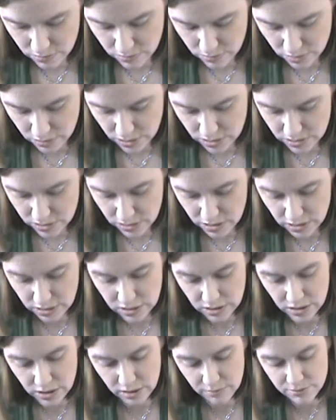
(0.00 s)
I guess I need to
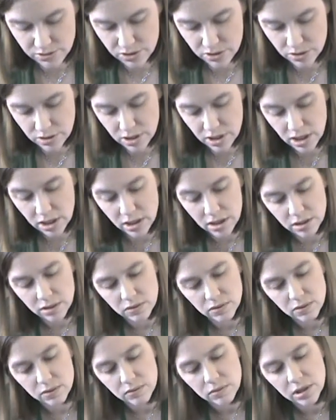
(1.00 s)
keep turning it, and you
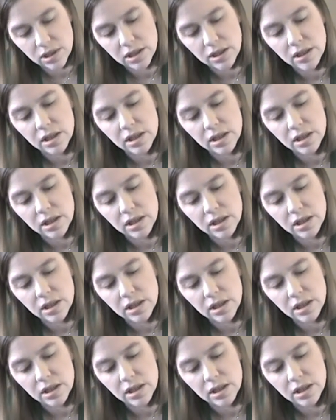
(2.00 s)
know what?